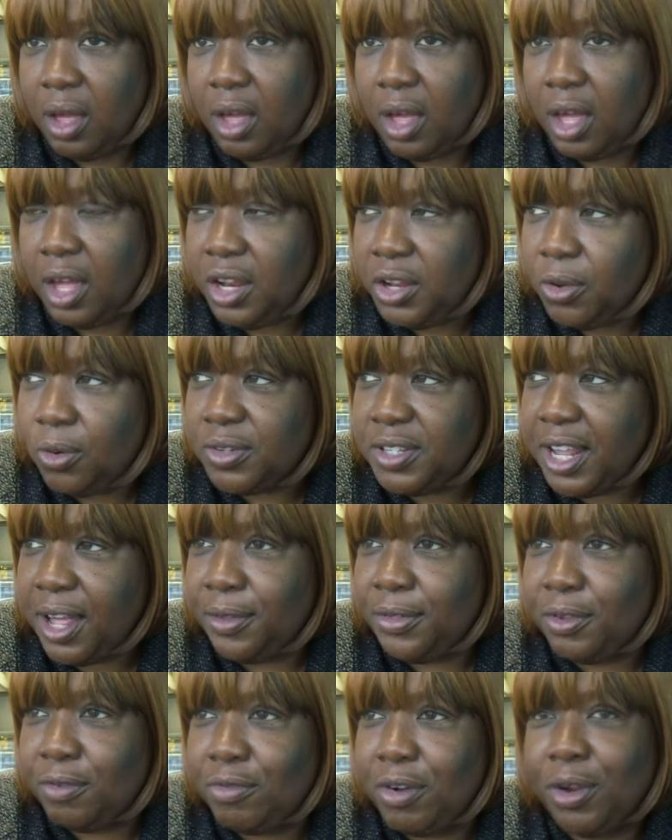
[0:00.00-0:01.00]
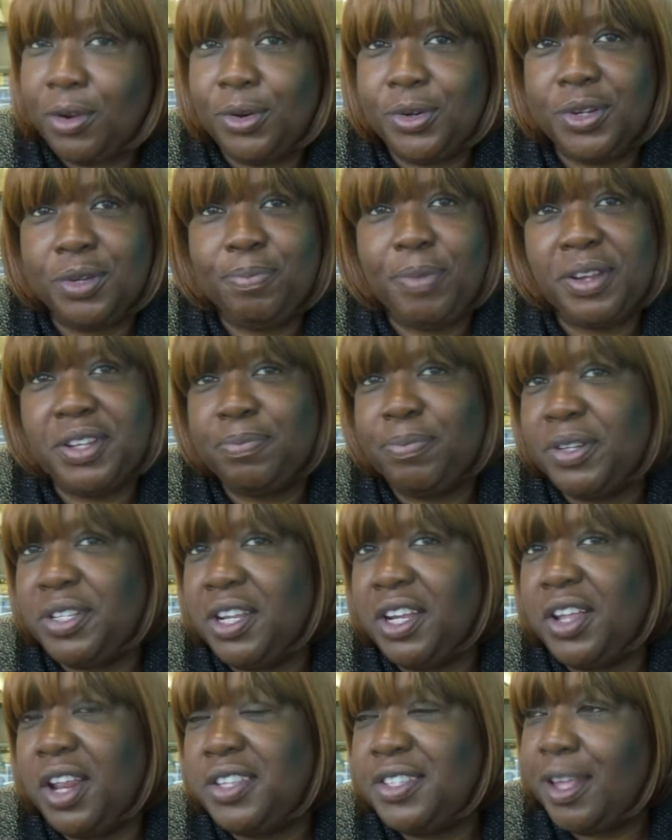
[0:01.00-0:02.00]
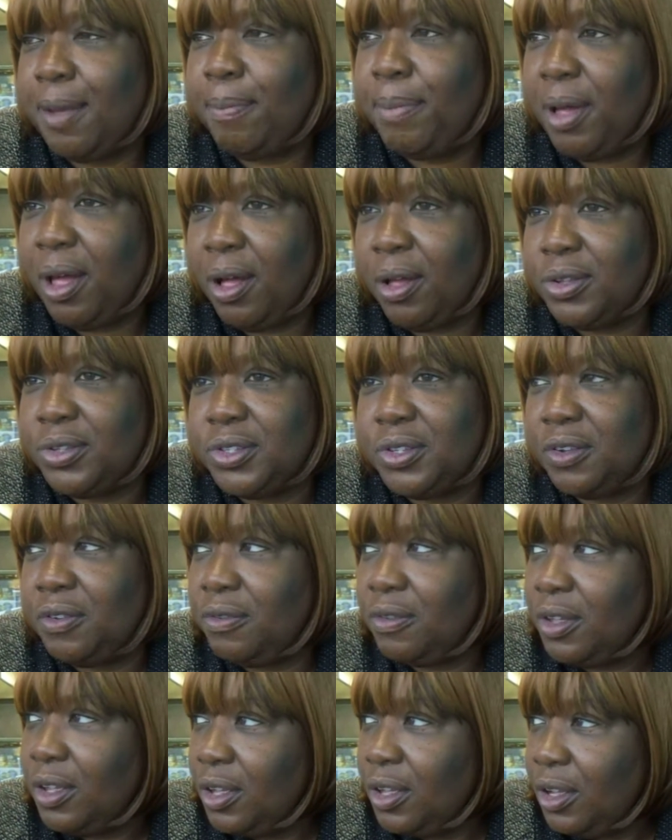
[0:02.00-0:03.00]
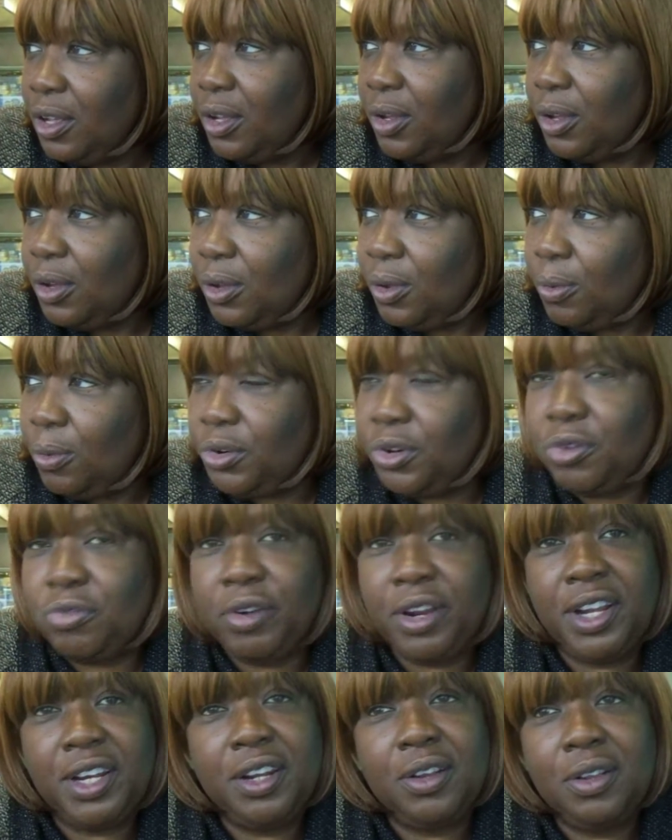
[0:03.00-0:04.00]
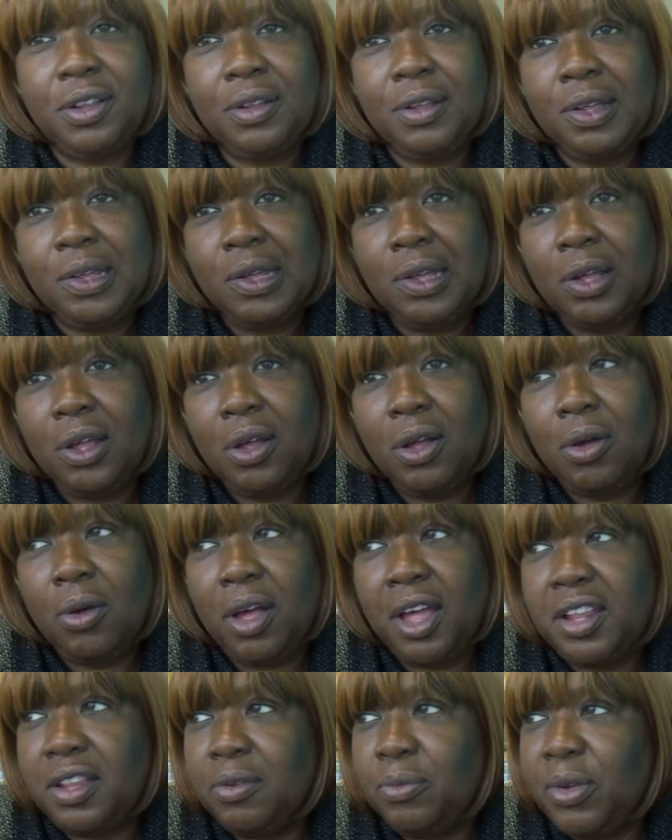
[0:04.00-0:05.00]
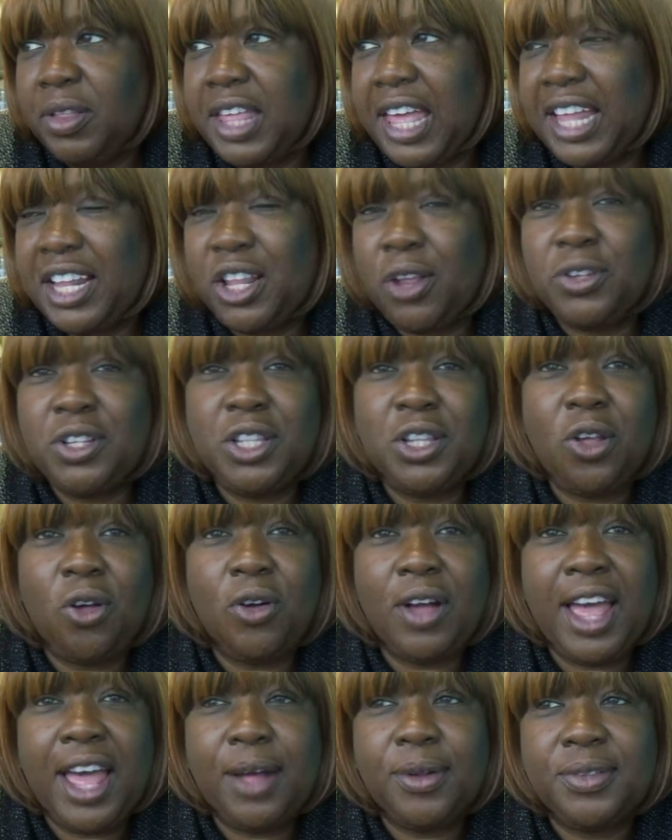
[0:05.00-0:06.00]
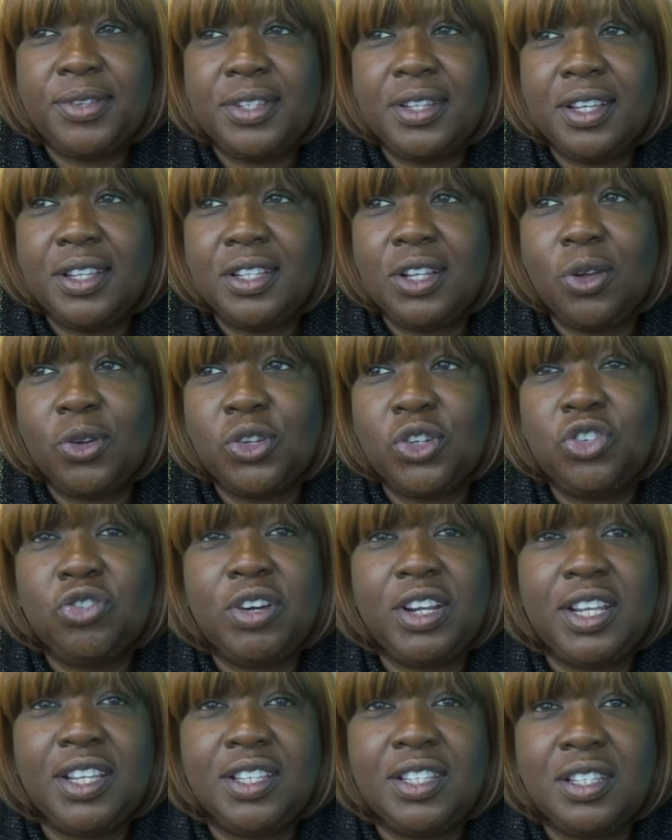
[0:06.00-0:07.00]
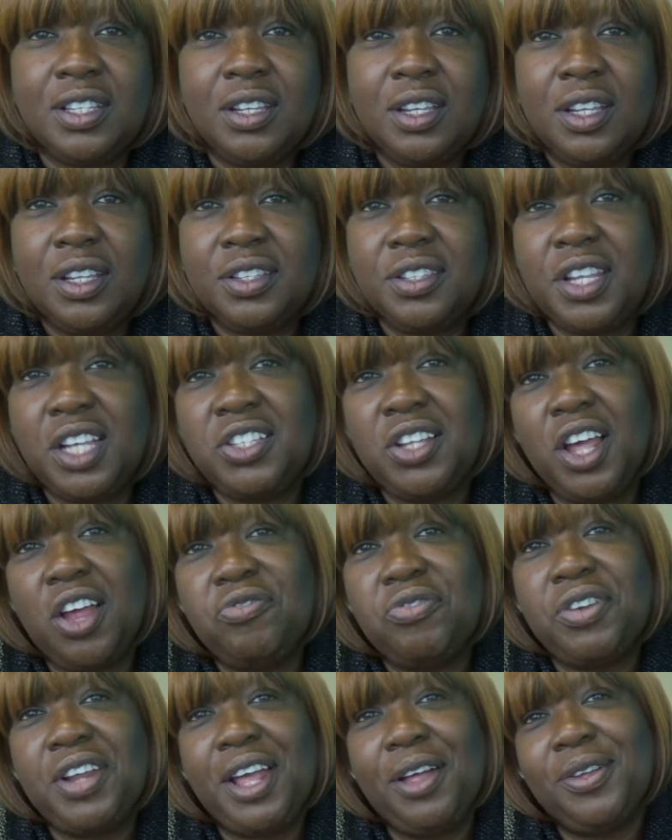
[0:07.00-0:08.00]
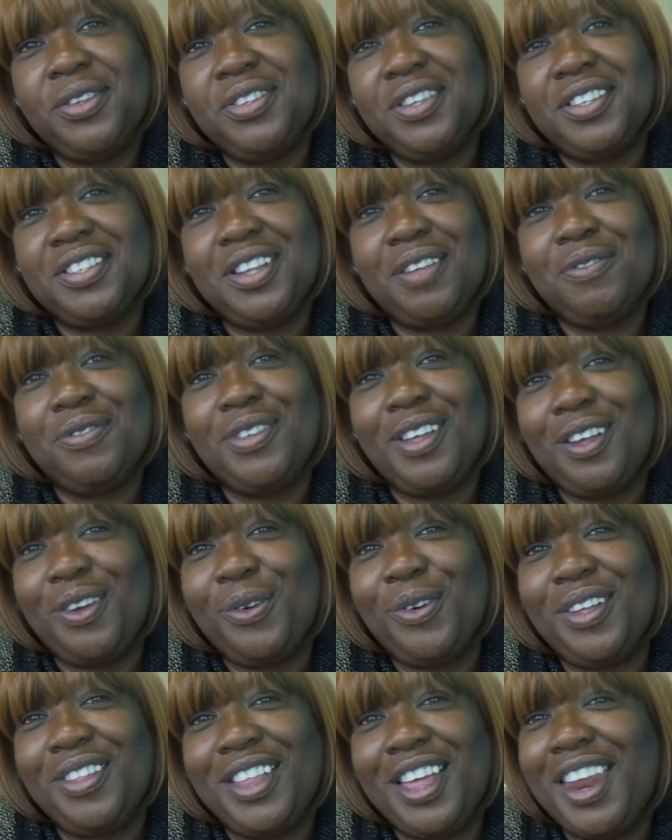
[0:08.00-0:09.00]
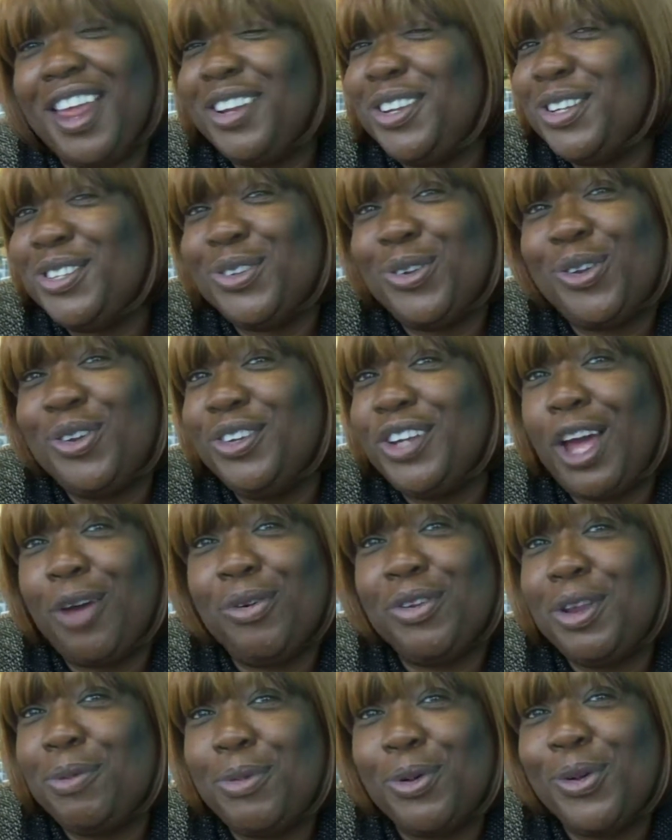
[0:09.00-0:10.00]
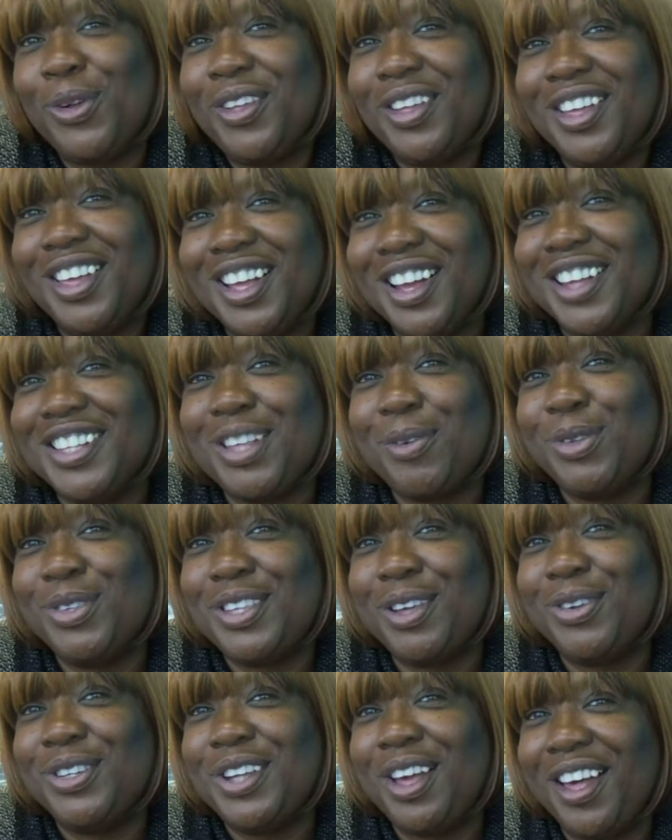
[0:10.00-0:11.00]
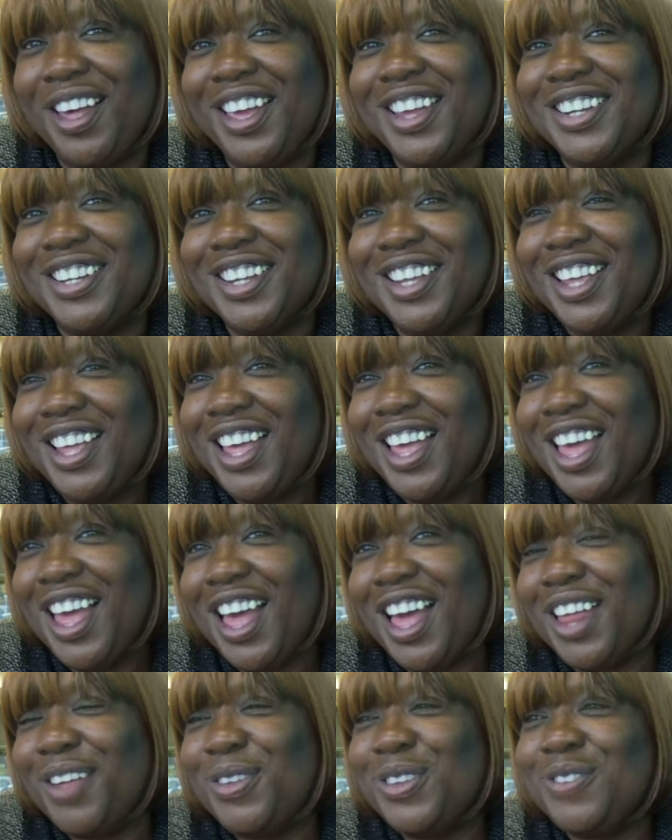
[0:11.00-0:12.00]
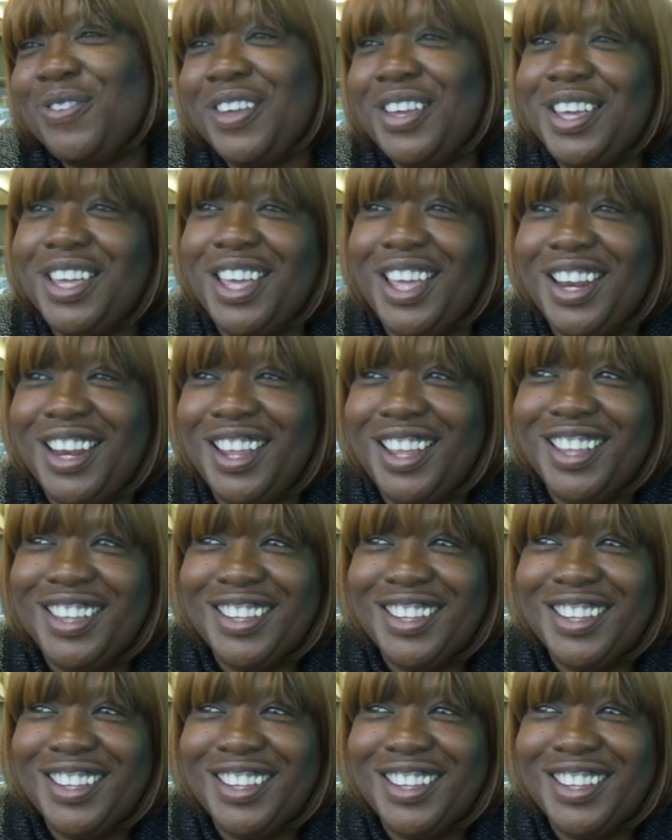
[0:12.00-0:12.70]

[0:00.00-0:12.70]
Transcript: I look down the road, particularly some parts of Wood Green, and where they have those long houses, long streets, 600 houses, and I, and I just couldn't go anymore because I was so wow. tired. Right. I was thinking,